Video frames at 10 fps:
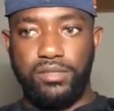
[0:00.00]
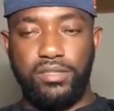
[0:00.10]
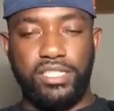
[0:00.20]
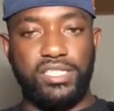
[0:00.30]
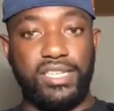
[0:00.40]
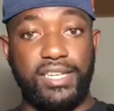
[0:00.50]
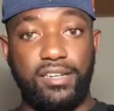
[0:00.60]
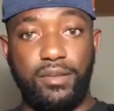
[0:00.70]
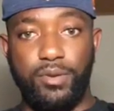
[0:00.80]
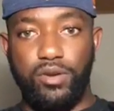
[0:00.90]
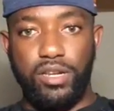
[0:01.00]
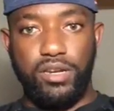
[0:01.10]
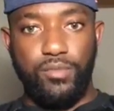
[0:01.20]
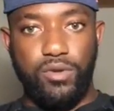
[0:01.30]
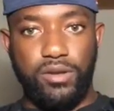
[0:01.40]
It's the getting up early in the
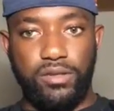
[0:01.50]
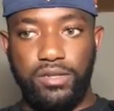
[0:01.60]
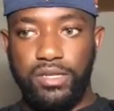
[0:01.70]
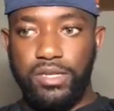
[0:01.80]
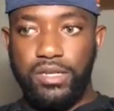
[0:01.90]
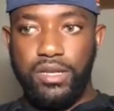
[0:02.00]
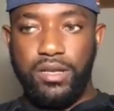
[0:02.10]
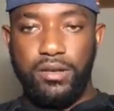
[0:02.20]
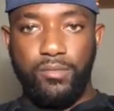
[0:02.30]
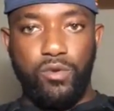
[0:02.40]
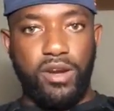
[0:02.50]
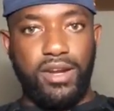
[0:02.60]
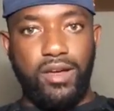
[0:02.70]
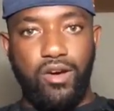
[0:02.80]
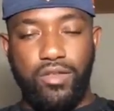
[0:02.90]
morning, working
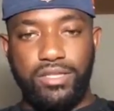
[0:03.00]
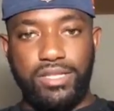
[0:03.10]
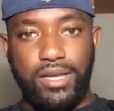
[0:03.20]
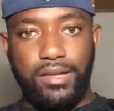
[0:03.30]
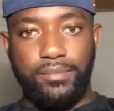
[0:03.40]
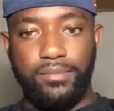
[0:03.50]
out all the time,